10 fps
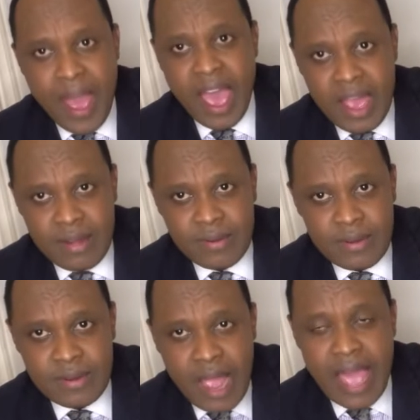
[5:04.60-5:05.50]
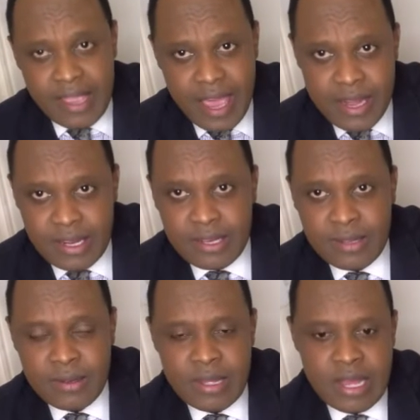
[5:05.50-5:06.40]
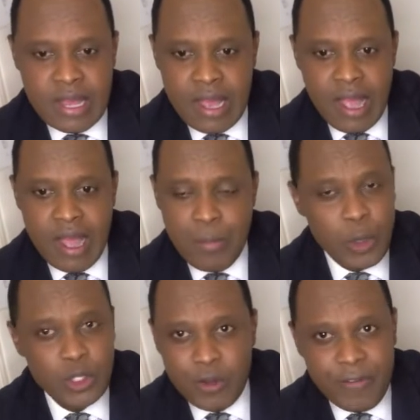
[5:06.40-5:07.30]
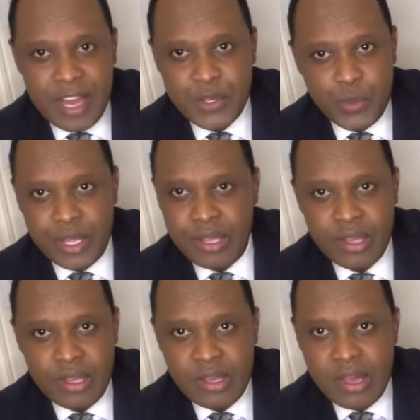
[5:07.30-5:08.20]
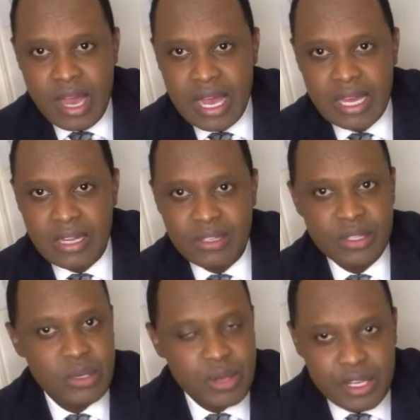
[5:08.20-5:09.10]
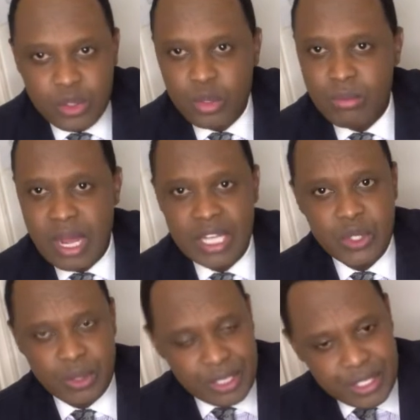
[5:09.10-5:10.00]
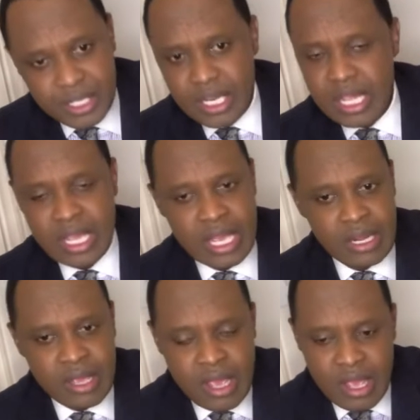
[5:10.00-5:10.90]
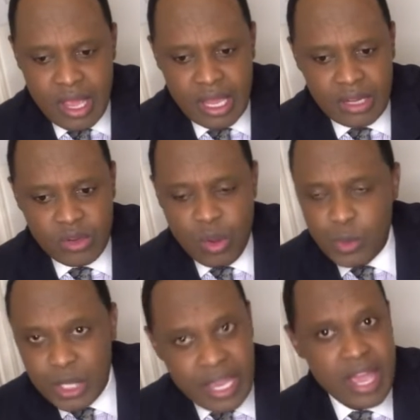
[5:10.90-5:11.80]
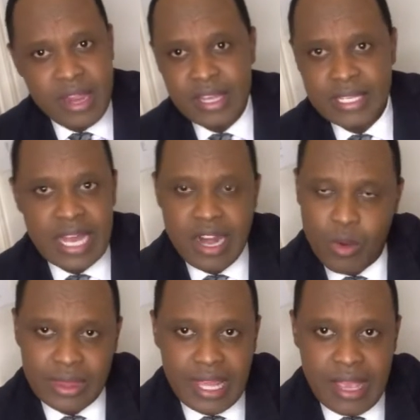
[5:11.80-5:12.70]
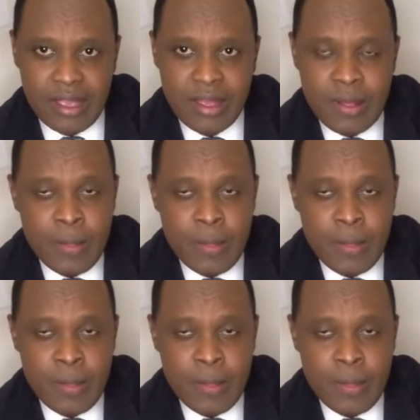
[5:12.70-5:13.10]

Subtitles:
man, I get it. Most of us, we talking too much or listening and communicating is not our thing.